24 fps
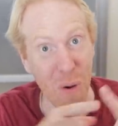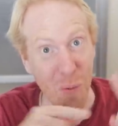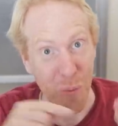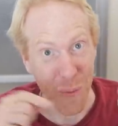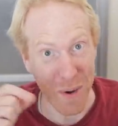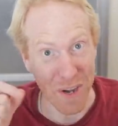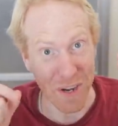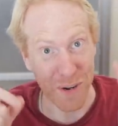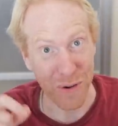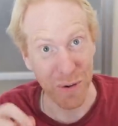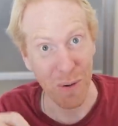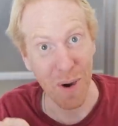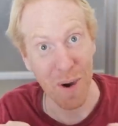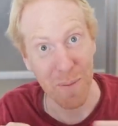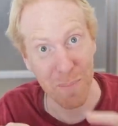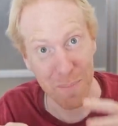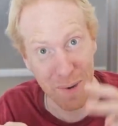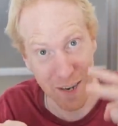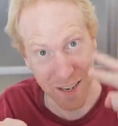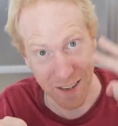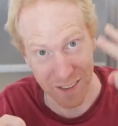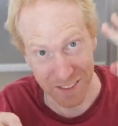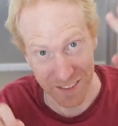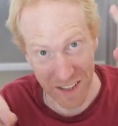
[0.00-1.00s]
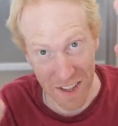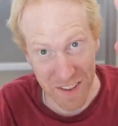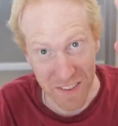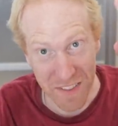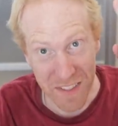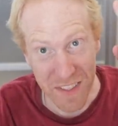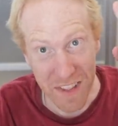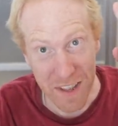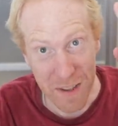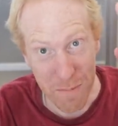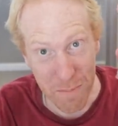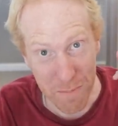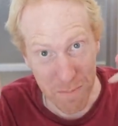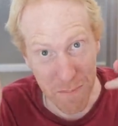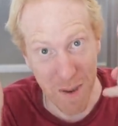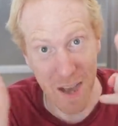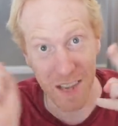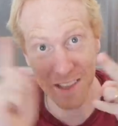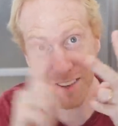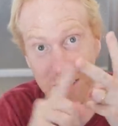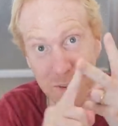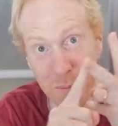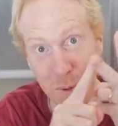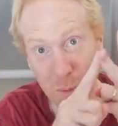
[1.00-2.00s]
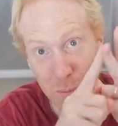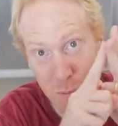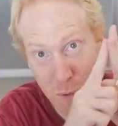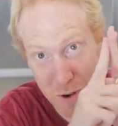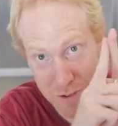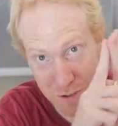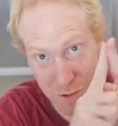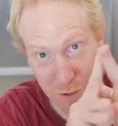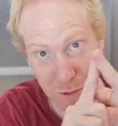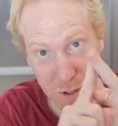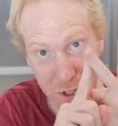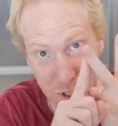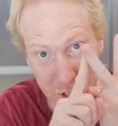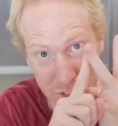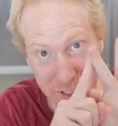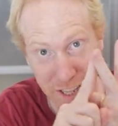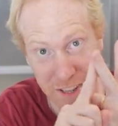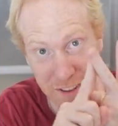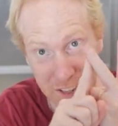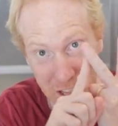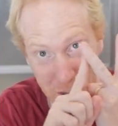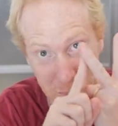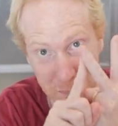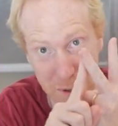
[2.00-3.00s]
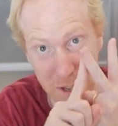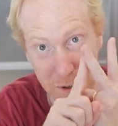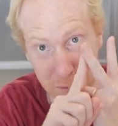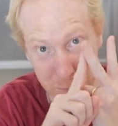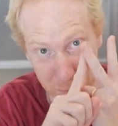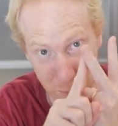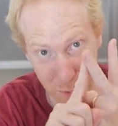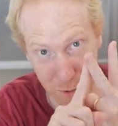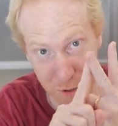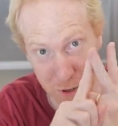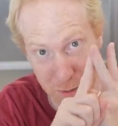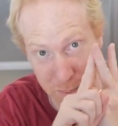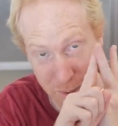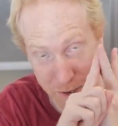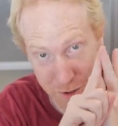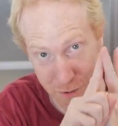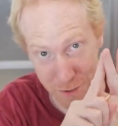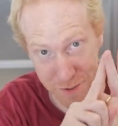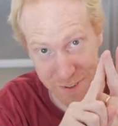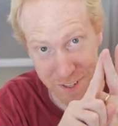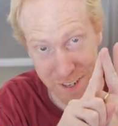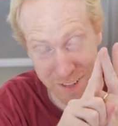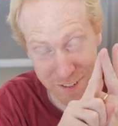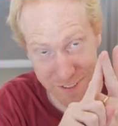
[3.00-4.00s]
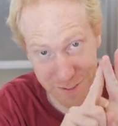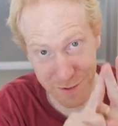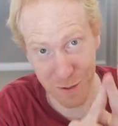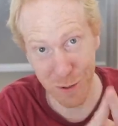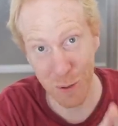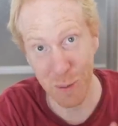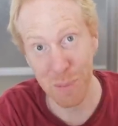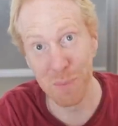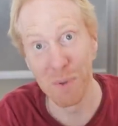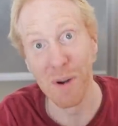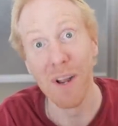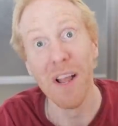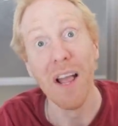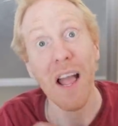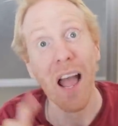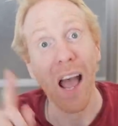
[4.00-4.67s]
we know about the maximum resolution that can be afforded by your telescope,